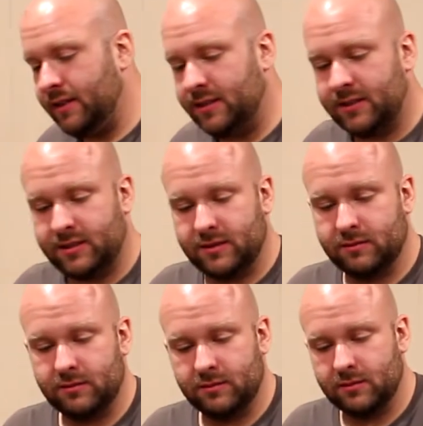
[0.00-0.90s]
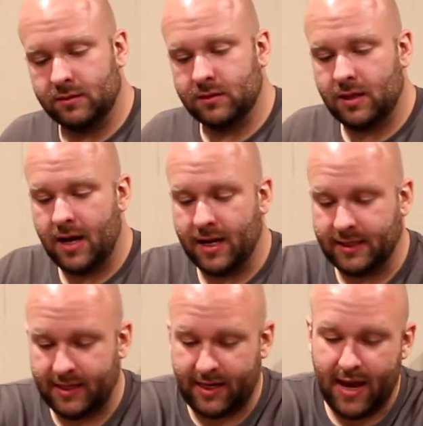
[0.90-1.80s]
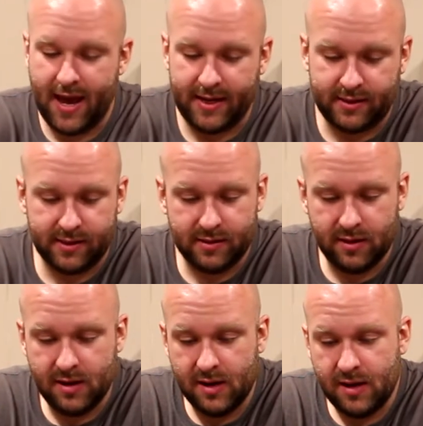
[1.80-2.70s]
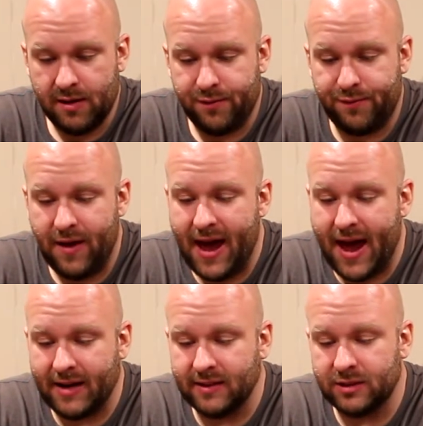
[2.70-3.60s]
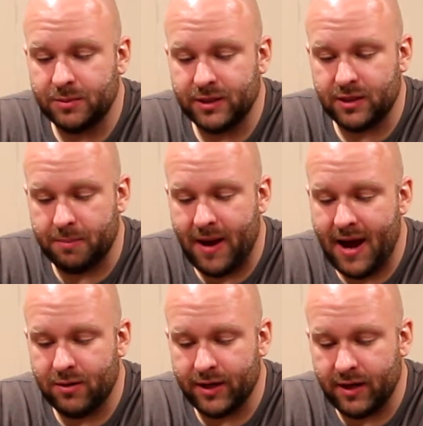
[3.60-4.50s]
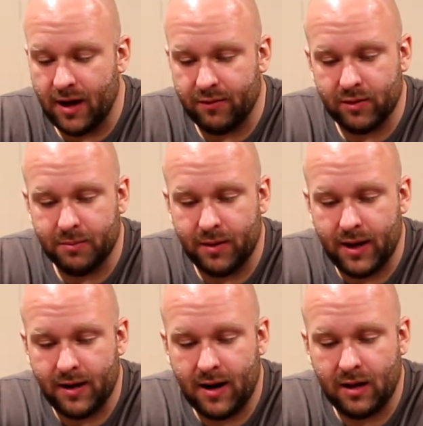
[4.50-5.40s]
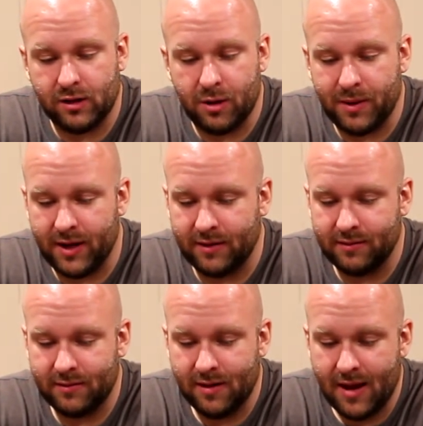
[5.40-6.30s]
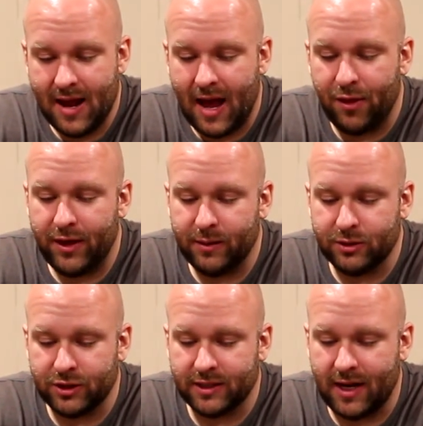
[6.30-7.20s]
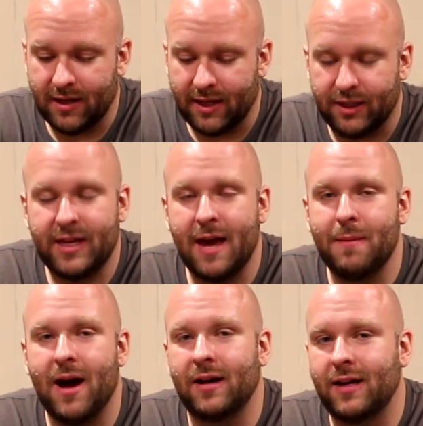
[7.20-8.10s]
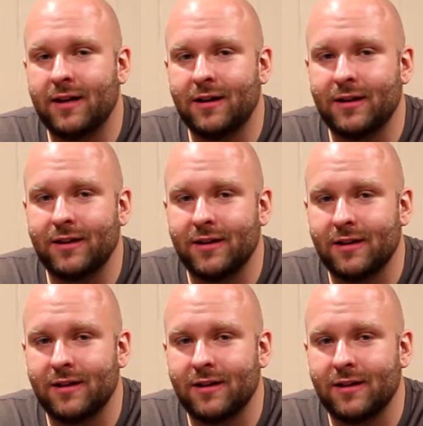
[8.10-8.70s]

this DS fat. It's missing the battery cover, but I don't know, man. I think it was just kind of like you came out here and